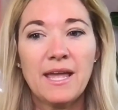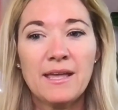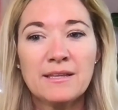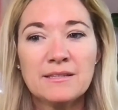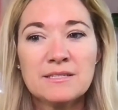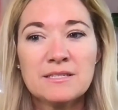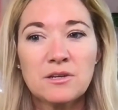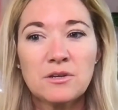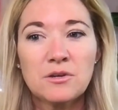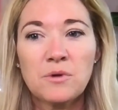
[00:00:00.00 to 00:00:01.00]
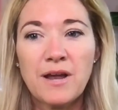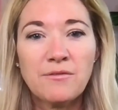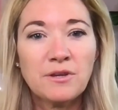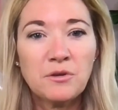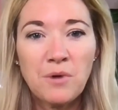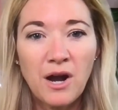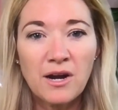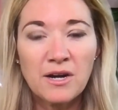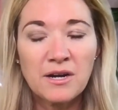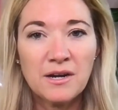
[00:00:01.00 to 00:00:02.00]
And wherever you
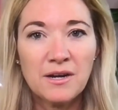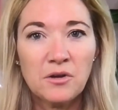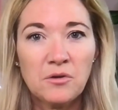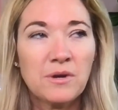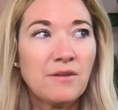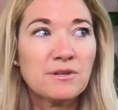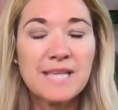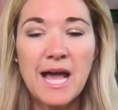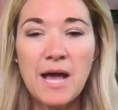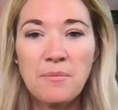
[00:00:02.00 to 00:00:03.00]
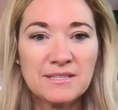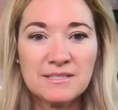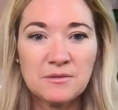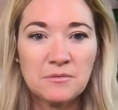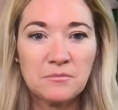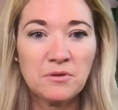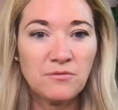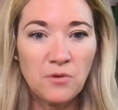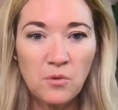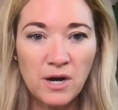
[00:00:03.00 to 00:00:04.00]
are, whatever's happened
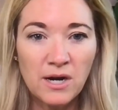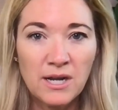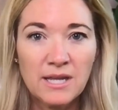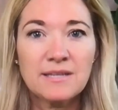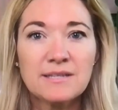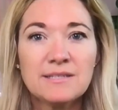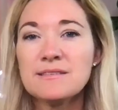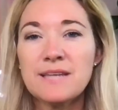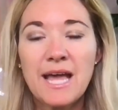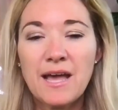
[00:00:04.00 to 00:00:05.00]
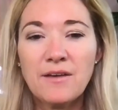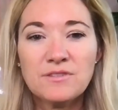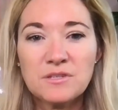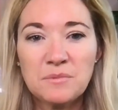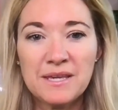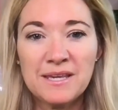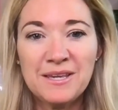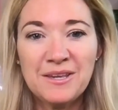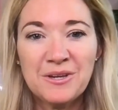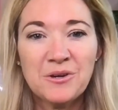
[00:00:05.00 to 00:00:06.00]
before doesn't have to
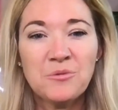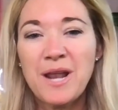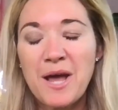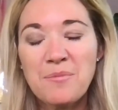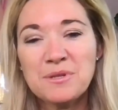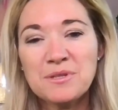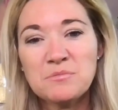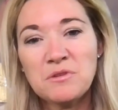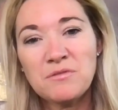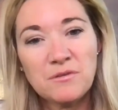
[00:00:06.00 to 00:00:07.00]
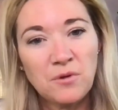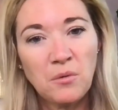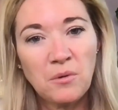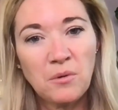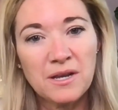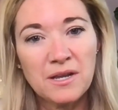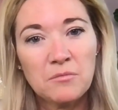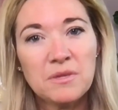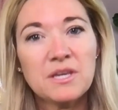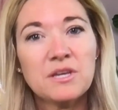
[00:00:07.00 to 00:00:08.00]
be what happens moving forward,
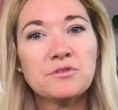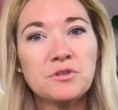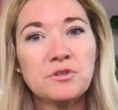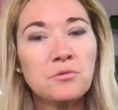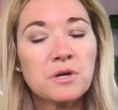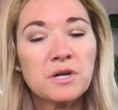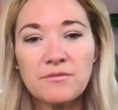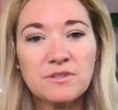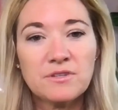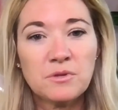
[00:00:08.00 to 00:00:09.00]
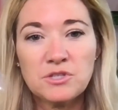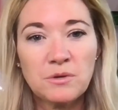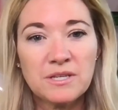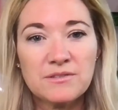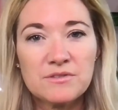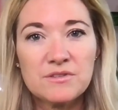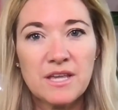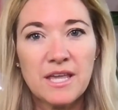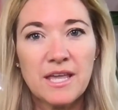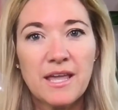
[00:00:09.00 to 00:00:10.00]
because you were gifted with choice
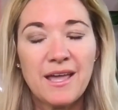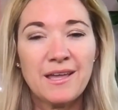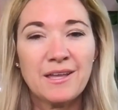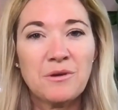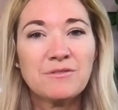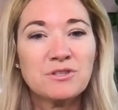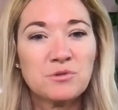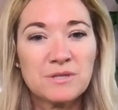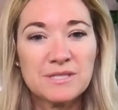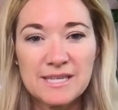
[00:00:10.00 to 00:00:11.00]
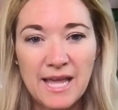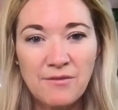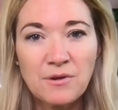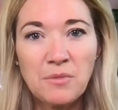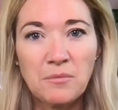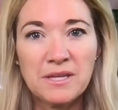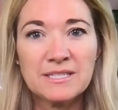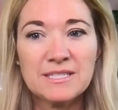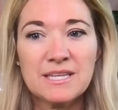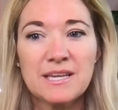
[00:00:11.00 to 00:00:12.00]
and you have a choice in every
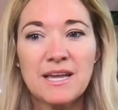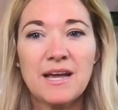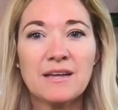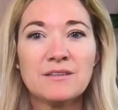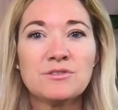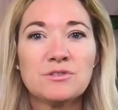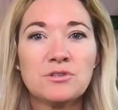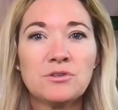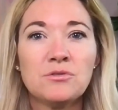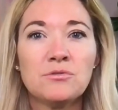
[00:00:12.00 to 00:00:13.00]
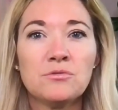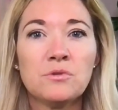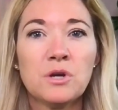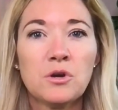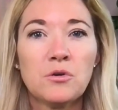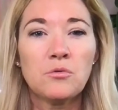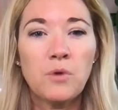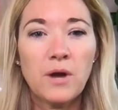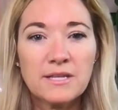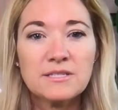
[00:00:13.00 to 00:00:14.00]
moment as to
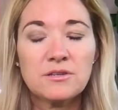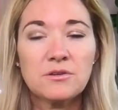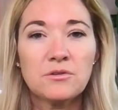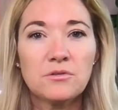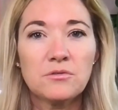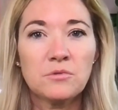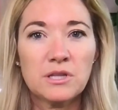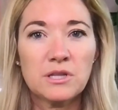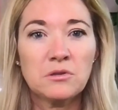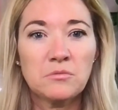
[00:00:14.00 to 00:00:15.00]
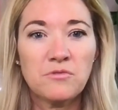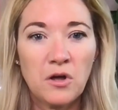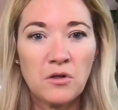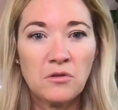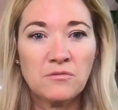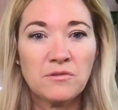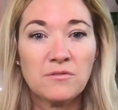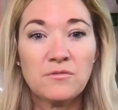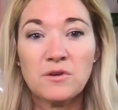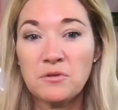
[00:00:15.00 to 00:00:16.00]
what will evolve
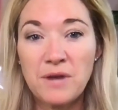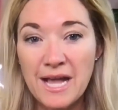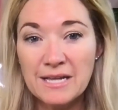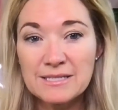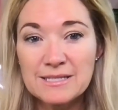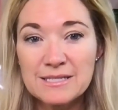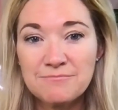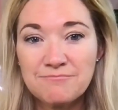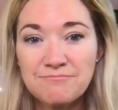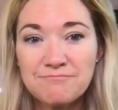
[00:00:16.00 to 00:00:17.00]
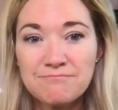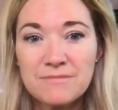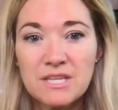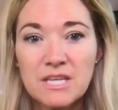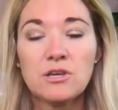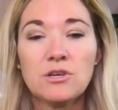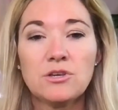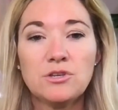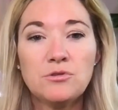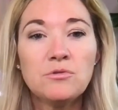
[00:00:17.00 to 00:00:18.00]
for you next.
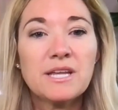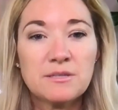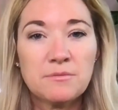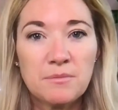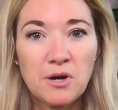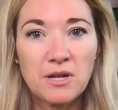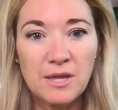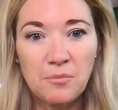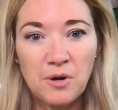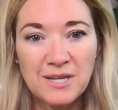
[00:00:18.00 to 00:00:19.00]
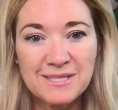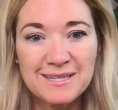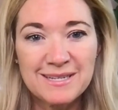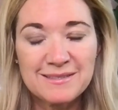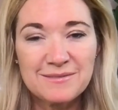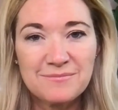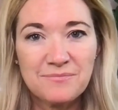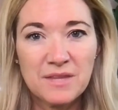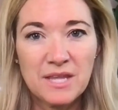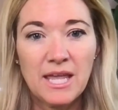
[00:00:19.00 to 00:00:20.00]
You get to be part of that process,
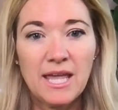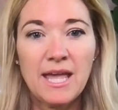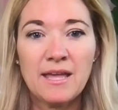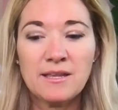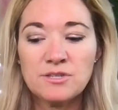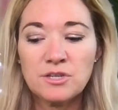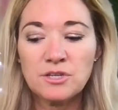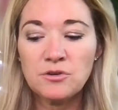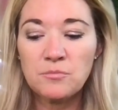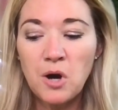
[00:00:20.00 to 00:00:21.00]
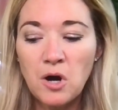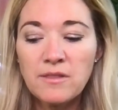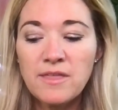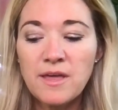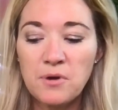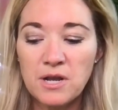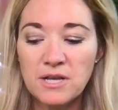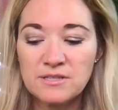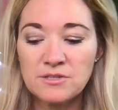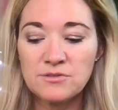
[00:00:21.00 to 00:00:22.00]
and you're part of that
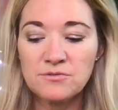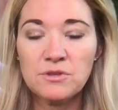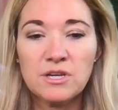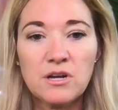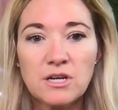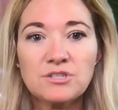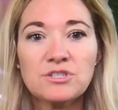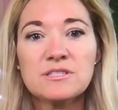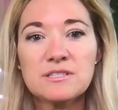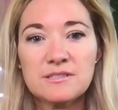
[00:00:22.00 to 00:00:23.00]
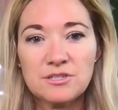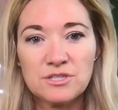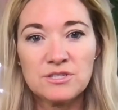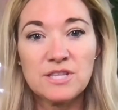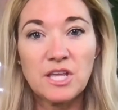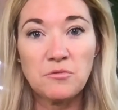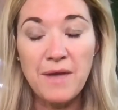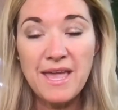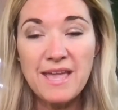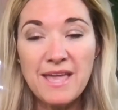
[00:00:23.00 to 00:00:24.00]
process through the conscious decisions that you
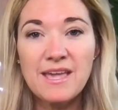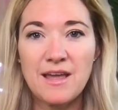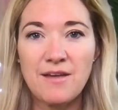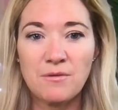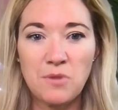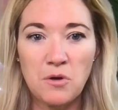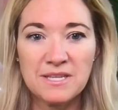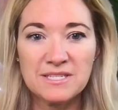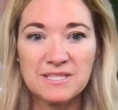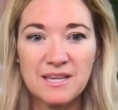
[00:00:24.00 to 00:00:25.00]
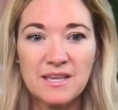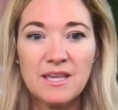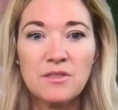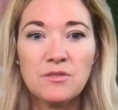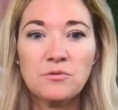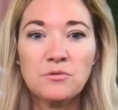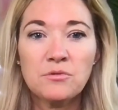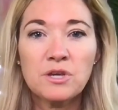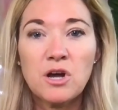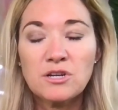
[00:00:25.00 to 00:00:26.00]
make in every moment,
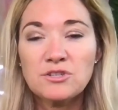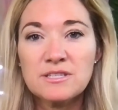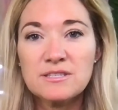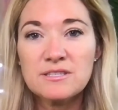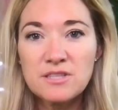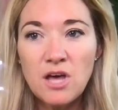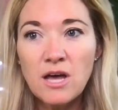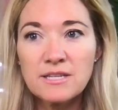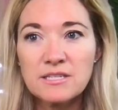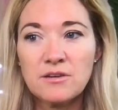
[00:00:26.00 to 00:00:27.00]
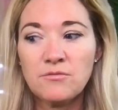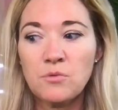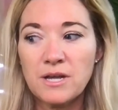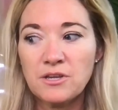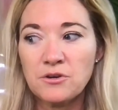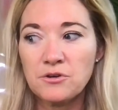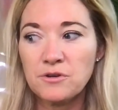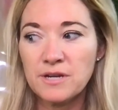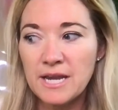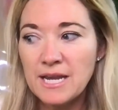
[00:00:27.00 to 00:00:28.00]
through the conscious thought of what you're
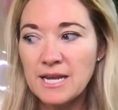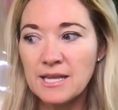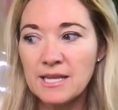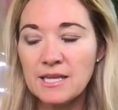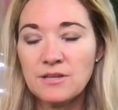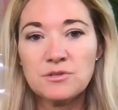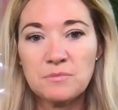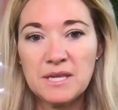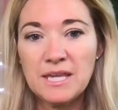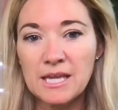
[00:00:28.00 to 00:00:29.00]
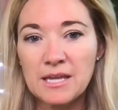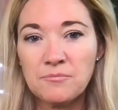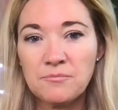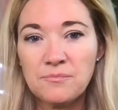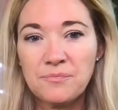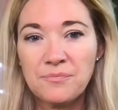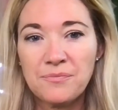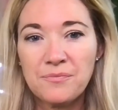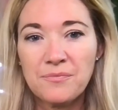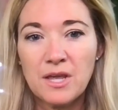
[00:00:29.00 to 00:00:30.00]
creating into being.
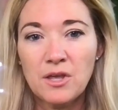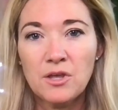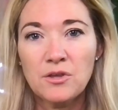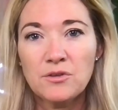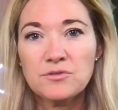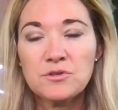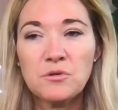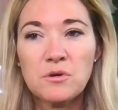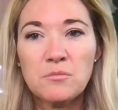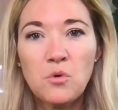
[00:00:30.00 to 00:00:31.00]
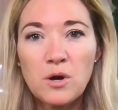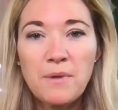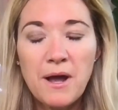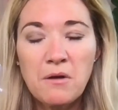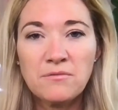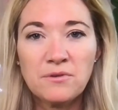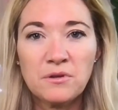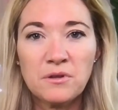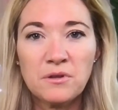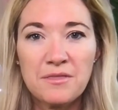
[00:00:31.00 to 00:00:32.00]
So you're more
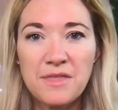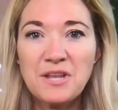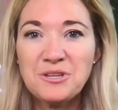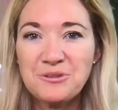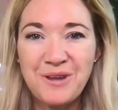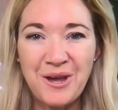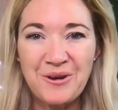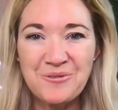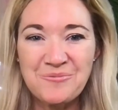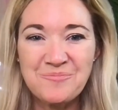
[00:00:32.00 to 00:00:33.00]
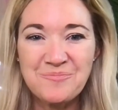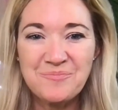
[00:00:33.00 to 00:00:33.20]
powerful than you know.